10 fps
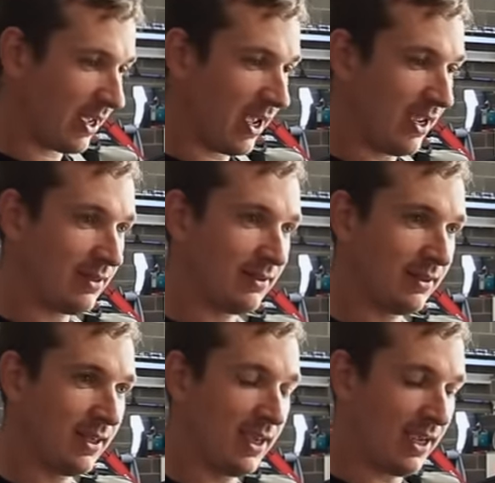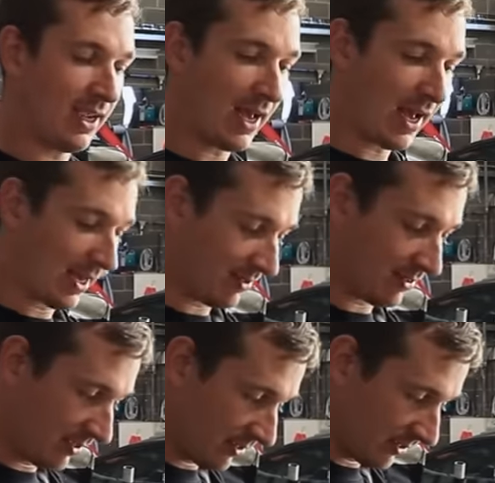and
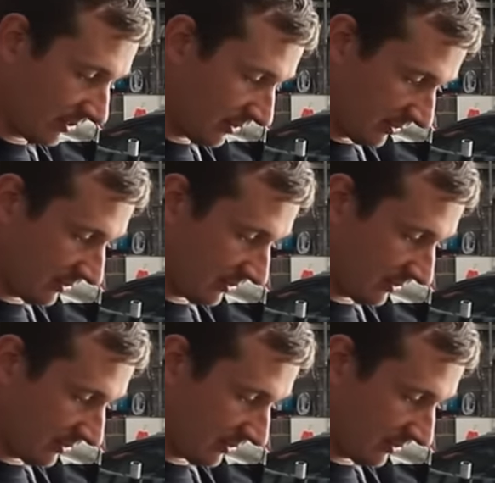had the